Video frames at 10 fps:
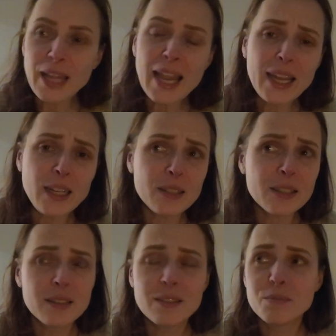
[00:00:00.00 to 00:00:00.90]
And
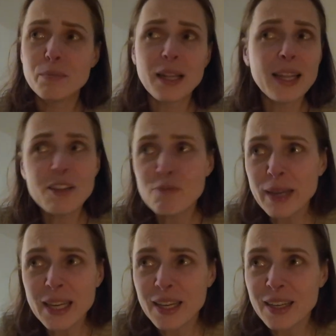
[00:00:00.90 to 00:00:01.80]
believe
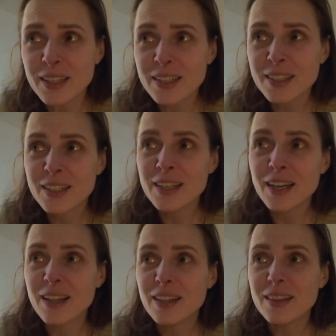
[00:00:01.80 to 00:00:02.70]
me,
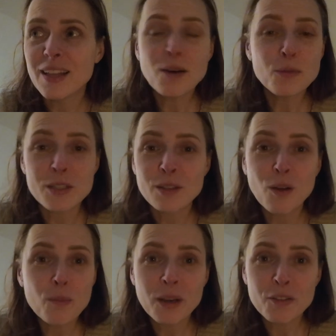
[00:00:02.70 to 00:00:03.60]
that was
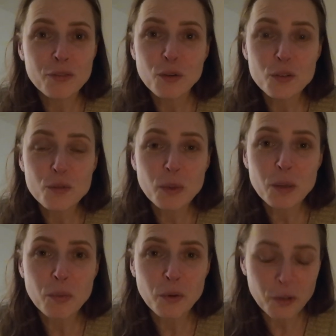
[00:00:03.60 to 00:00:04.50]
not my first
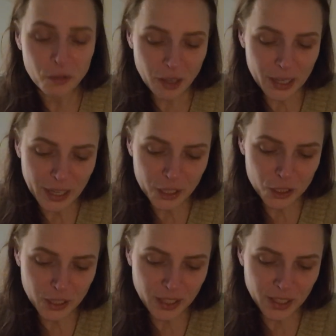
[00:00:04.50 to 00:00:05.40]
rebirth. I
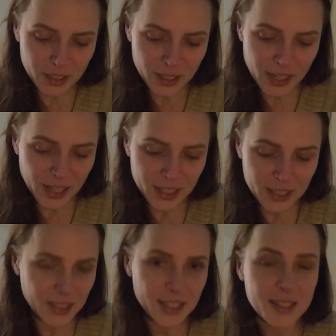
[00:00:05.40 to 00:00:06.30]
actually, like,
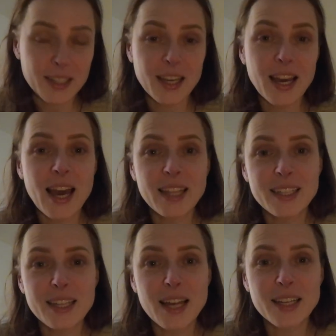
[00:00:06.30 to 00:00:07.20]
this year I had
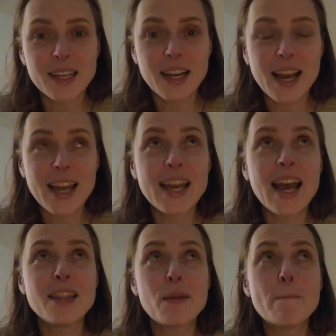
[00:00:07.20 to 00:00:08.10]

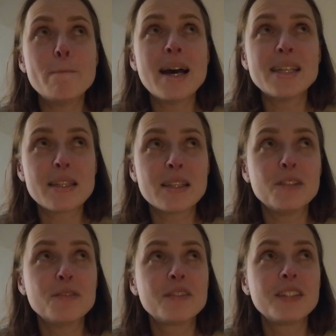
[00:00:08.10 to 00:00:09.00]
a
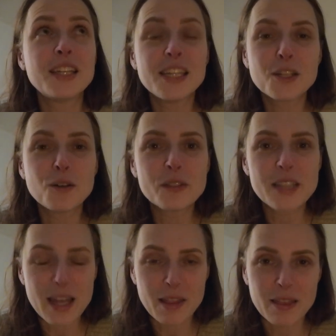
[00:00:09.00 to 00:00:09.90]
massive ego
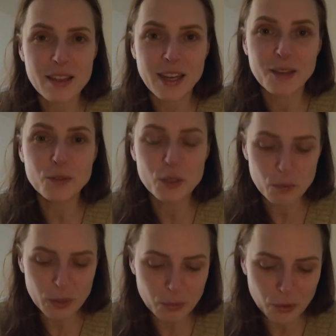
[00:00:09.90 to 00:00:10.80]
death and was
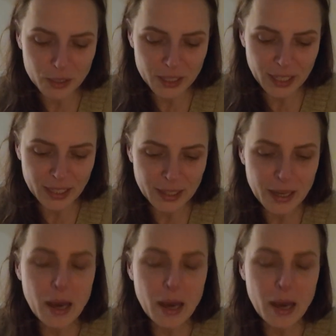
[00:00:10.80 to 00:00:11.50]
reborn again.